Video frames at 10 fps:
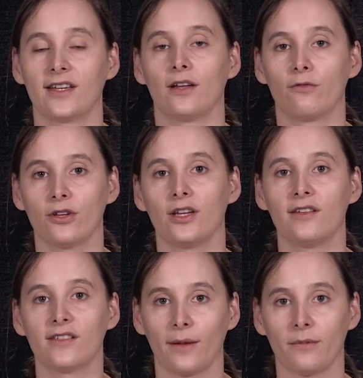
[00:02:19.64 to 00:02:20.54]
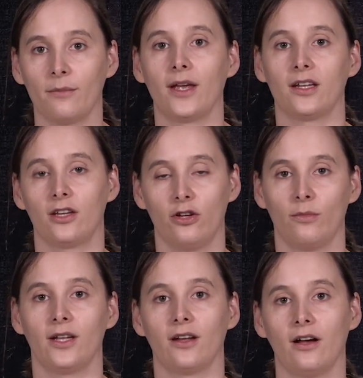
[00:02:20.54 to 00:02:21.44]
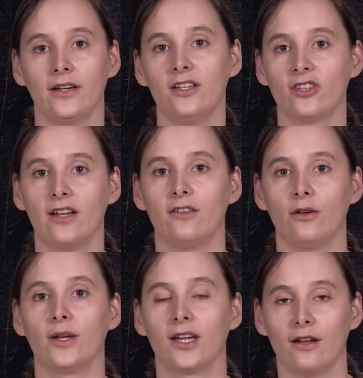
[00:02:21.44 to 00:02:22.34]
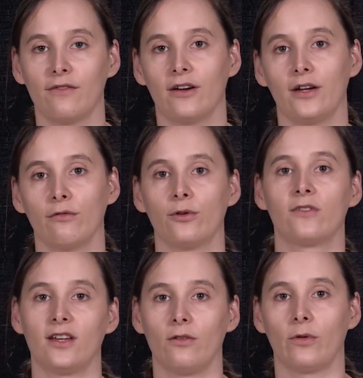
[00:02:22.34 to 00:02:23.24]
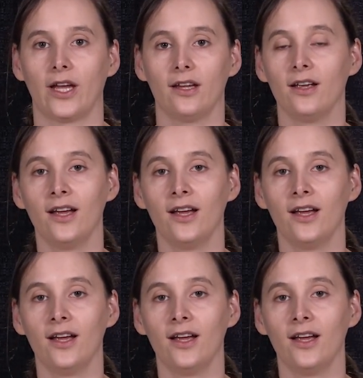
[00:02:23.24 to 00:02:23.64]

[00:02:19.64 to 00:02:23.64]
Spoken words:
can really supplement human knowledge and do it in a very routine way